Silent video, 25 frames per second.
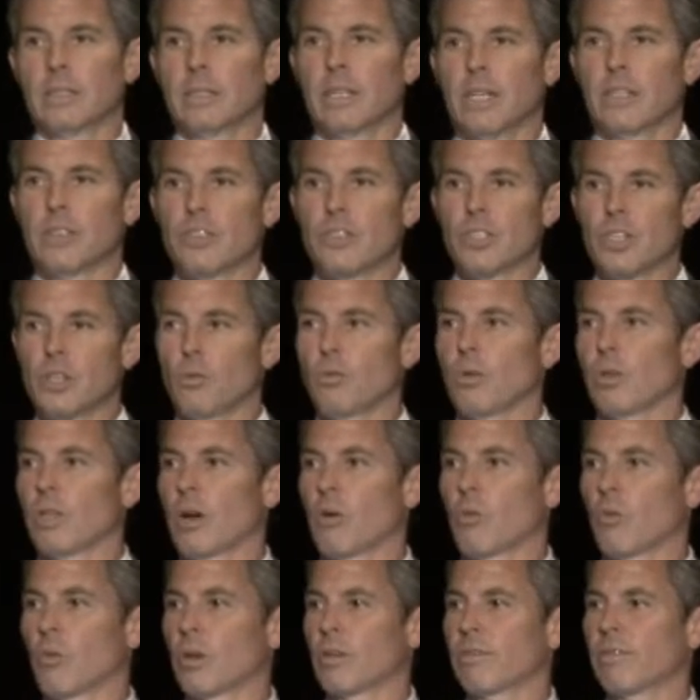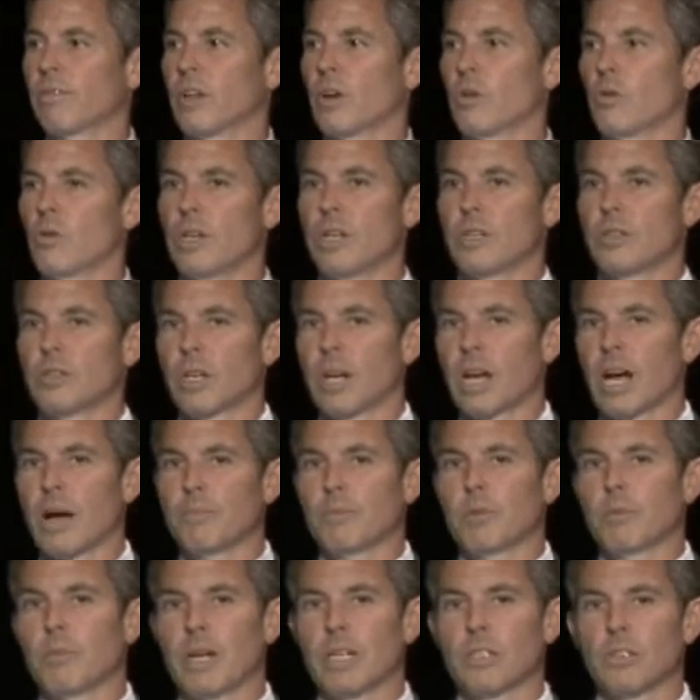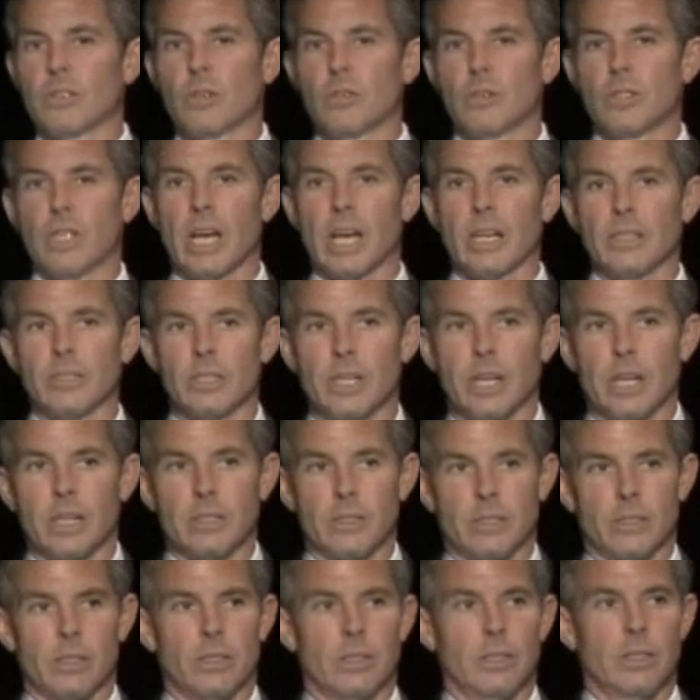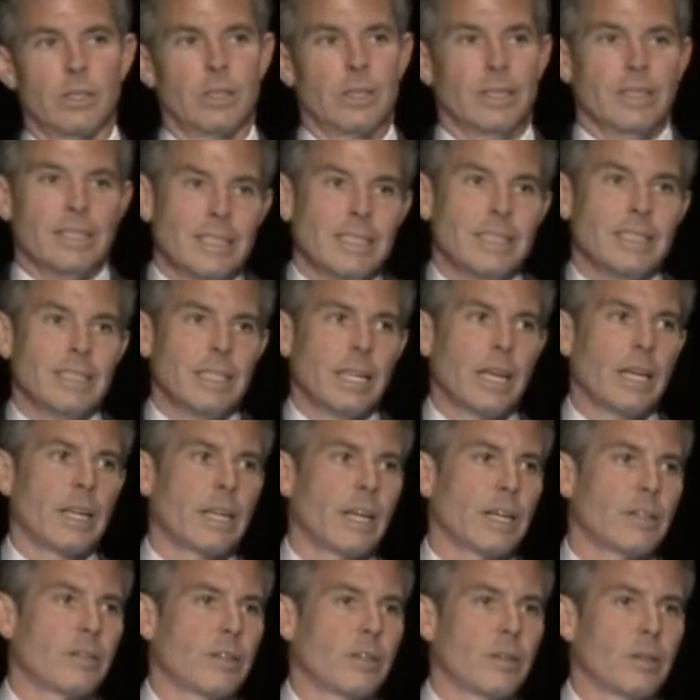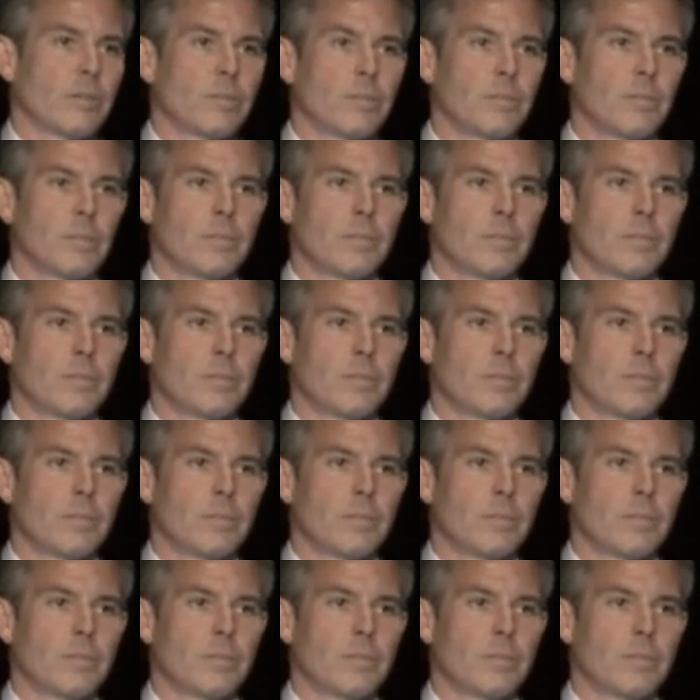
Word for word: and see where that workflow is and optimize those assets, you can't get there.